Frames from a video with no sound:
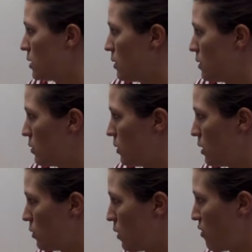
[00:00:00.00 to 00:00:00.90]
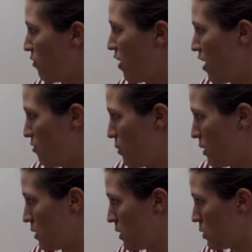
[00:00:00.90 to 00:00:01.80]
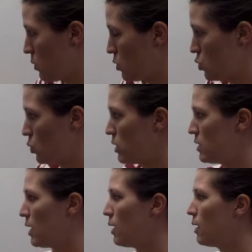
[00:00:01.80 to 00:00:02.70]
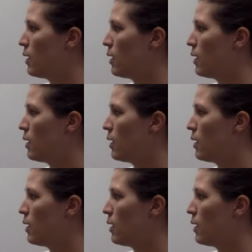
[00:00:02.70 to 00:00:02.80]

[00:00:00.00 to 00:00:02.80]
so I need to write 5 because that's what the story said.